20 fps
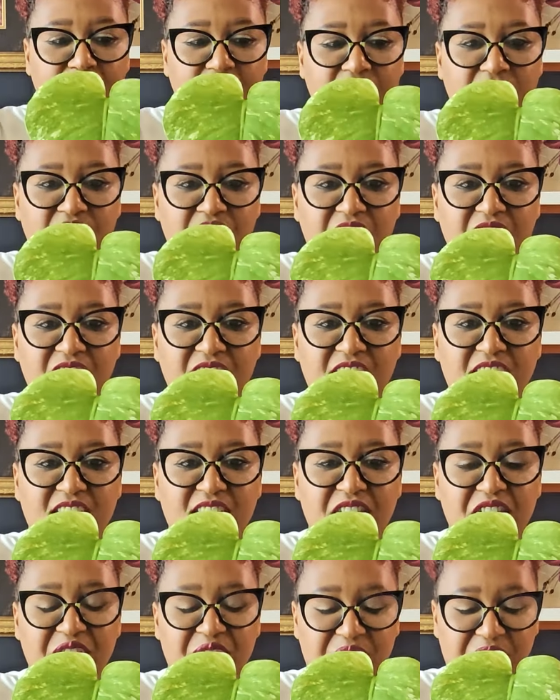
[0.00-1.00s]
she
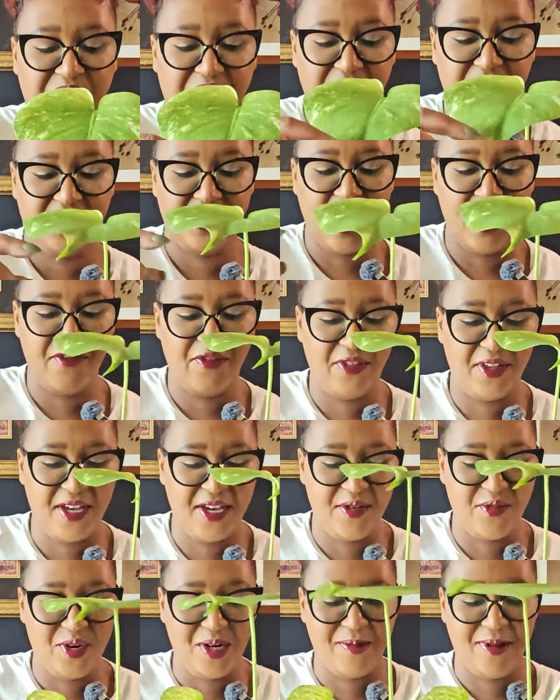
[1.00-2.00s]
is definitely
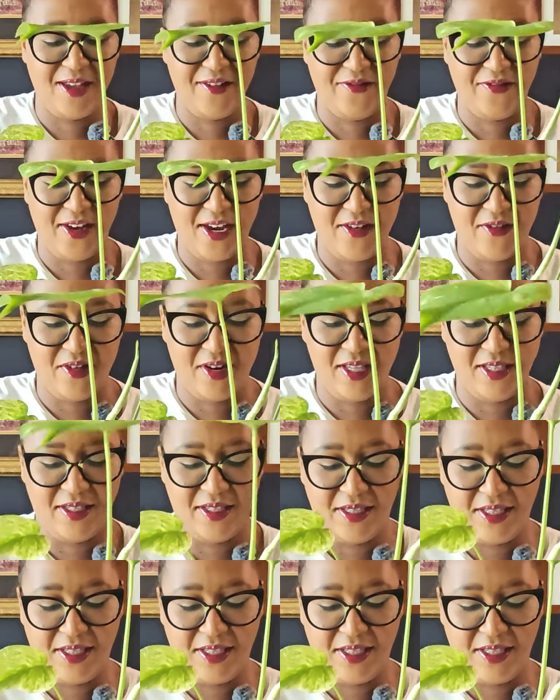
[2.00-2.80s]
one of my favorites